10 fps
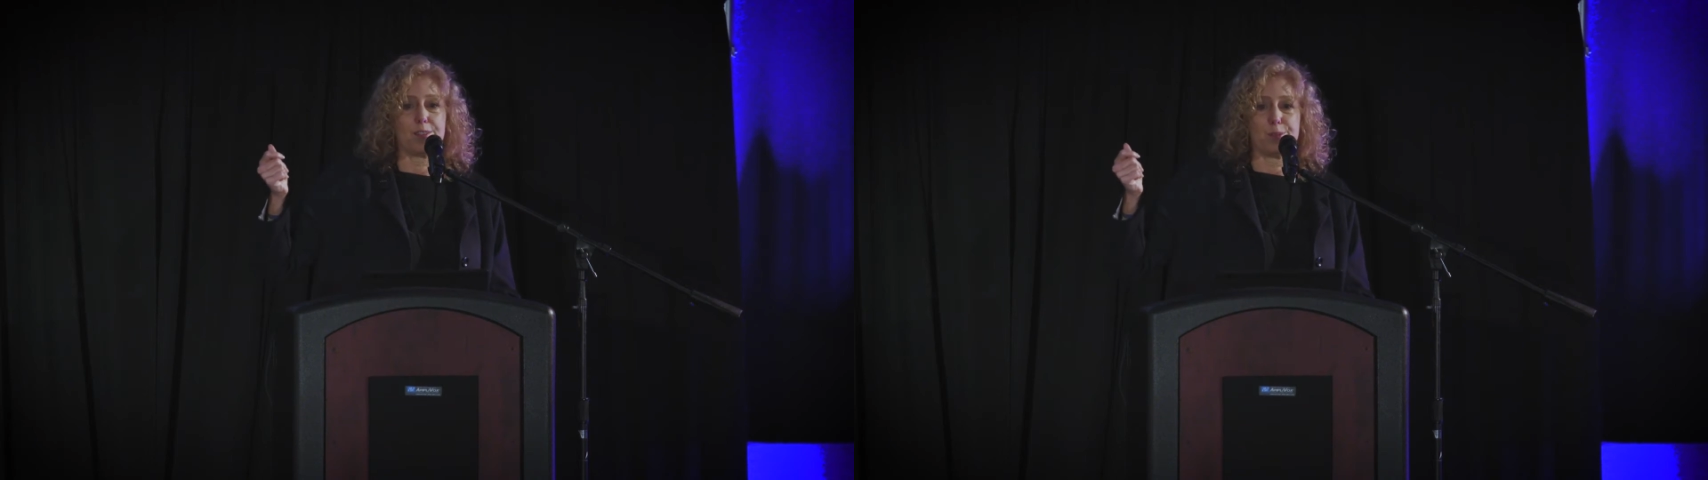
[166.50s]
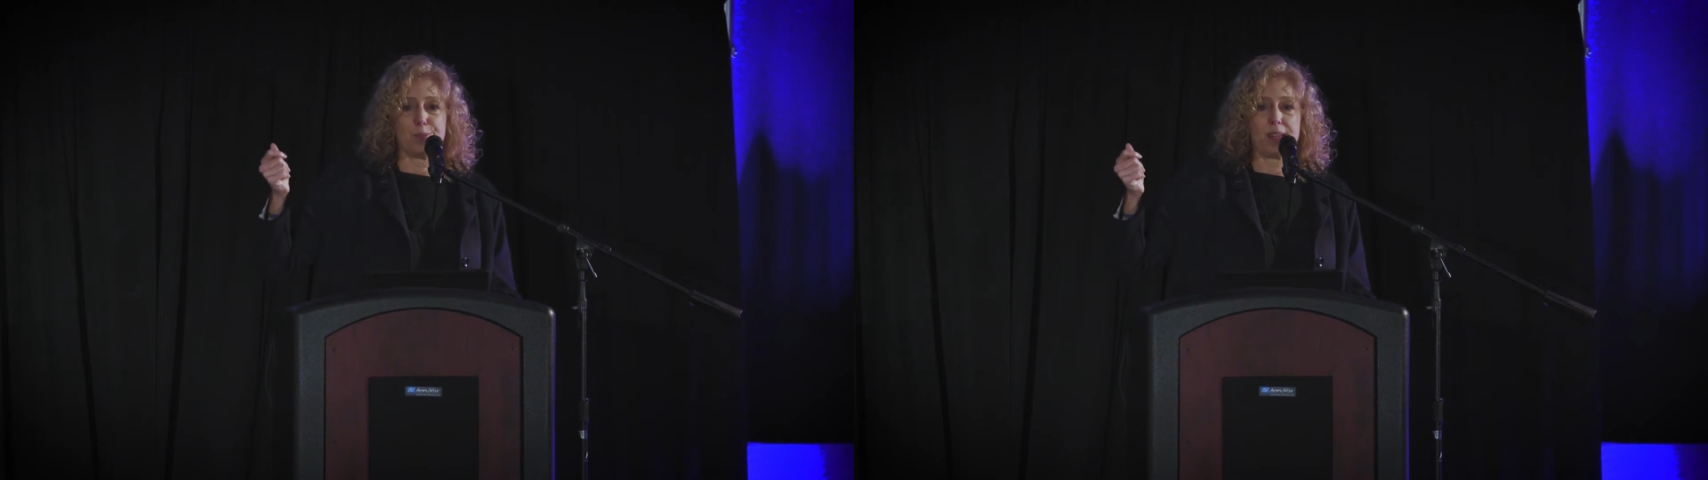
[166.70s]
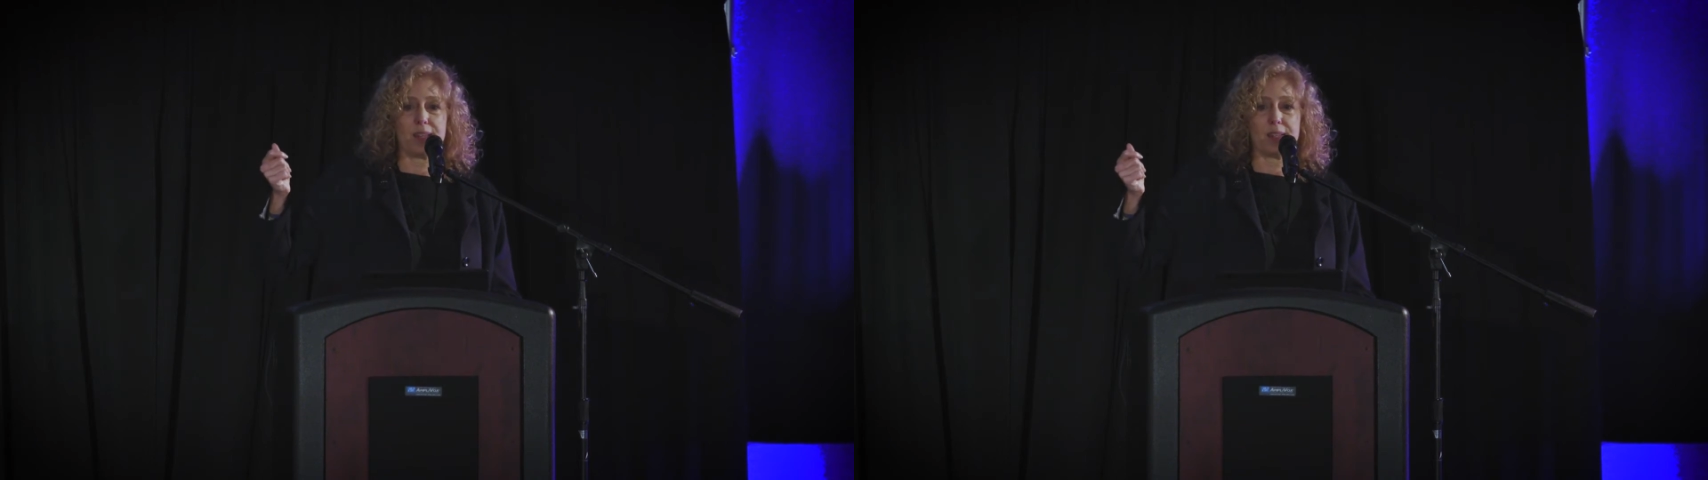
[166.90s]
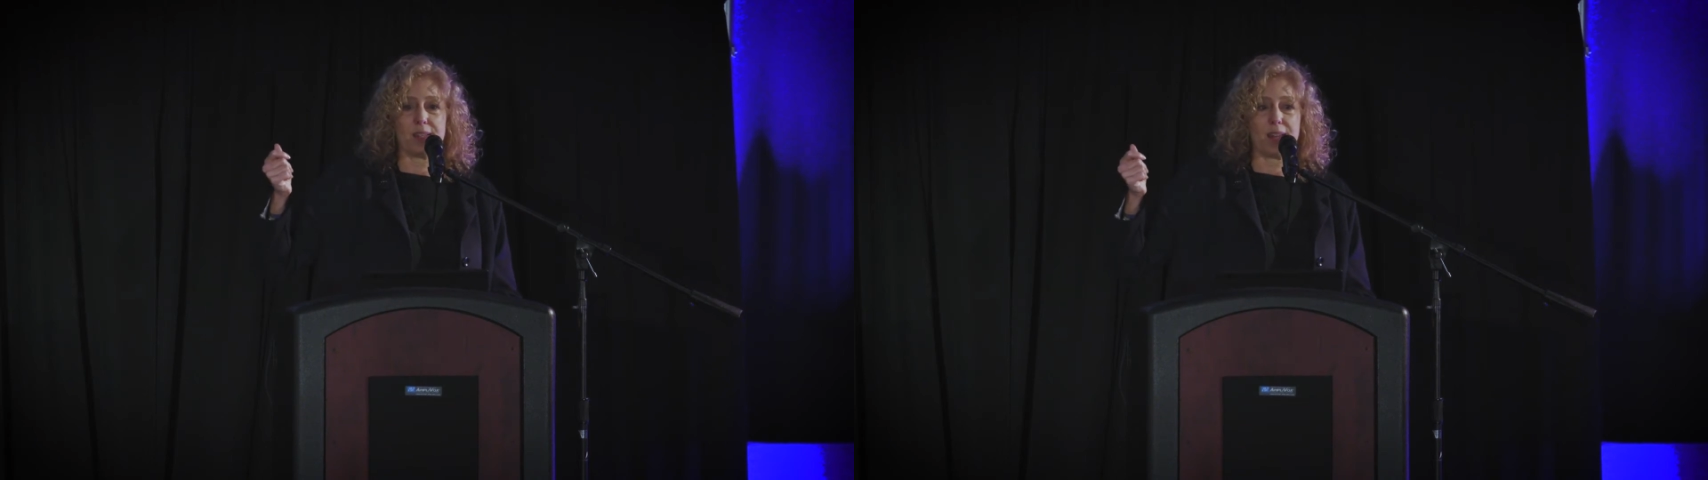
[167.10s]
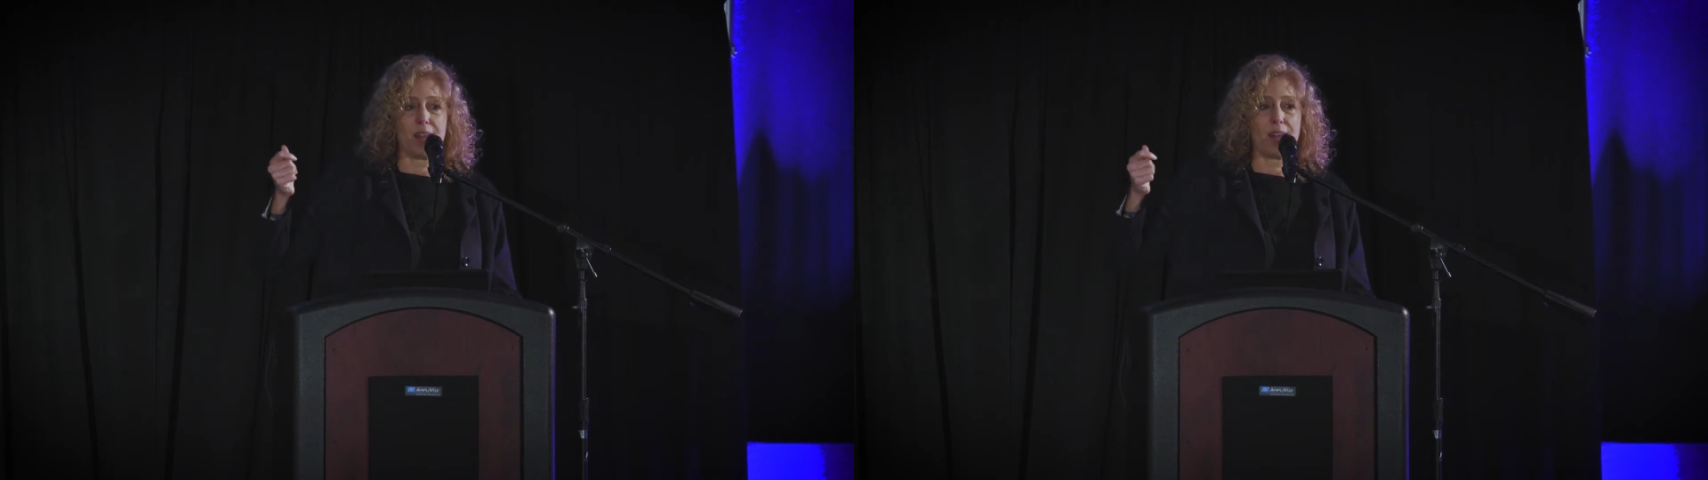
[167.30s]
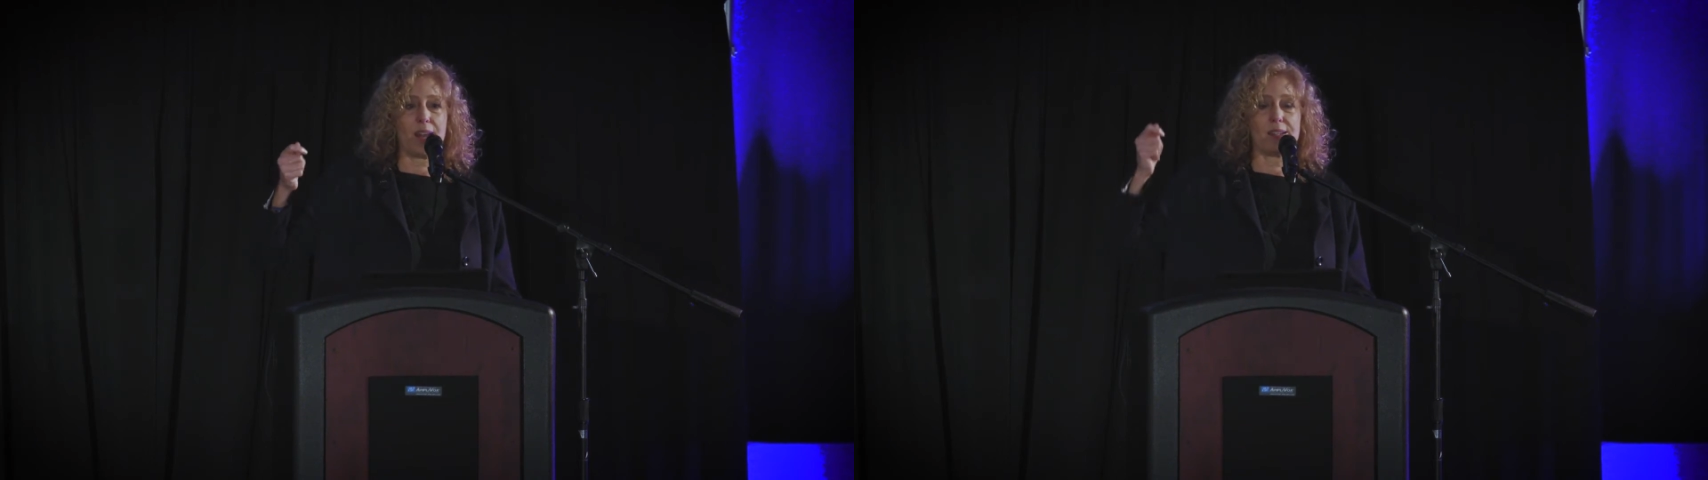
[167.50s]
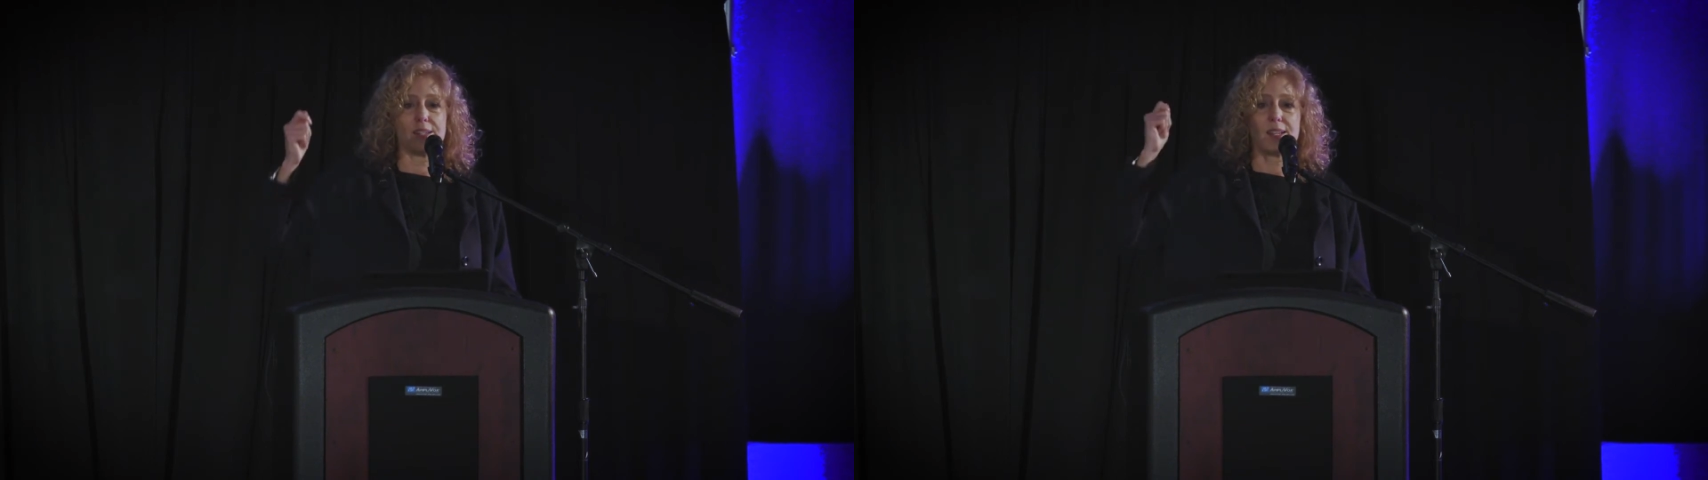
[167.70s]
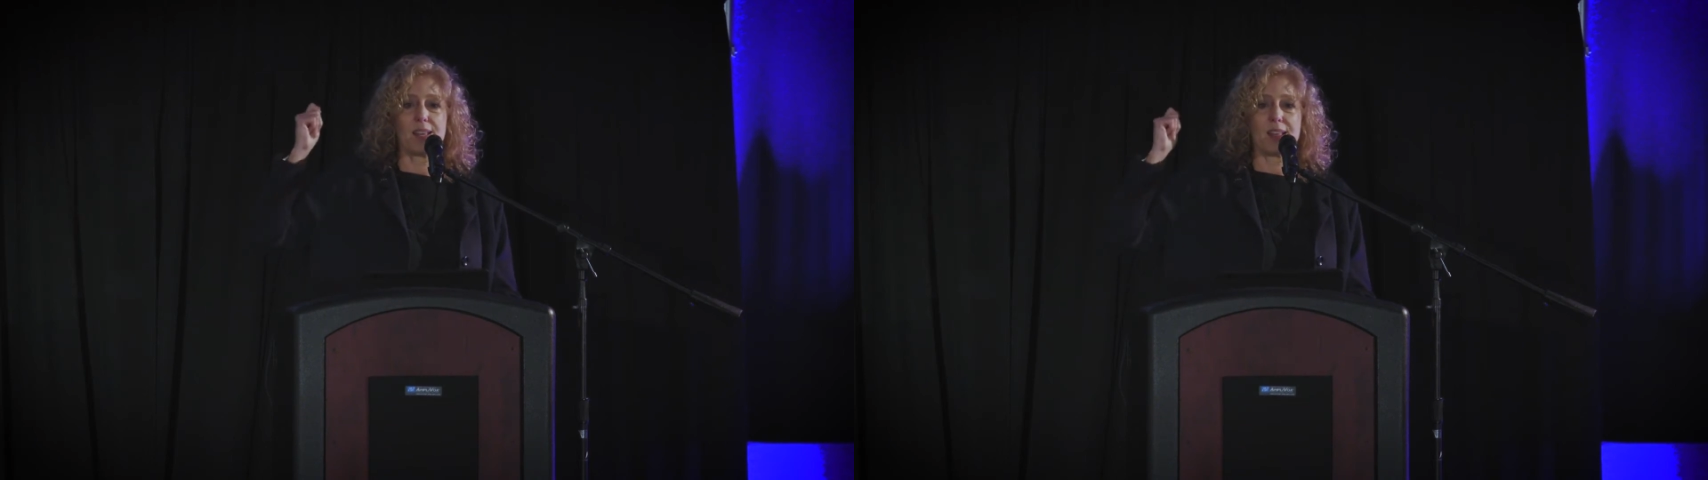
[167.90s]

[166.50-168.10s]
for me. And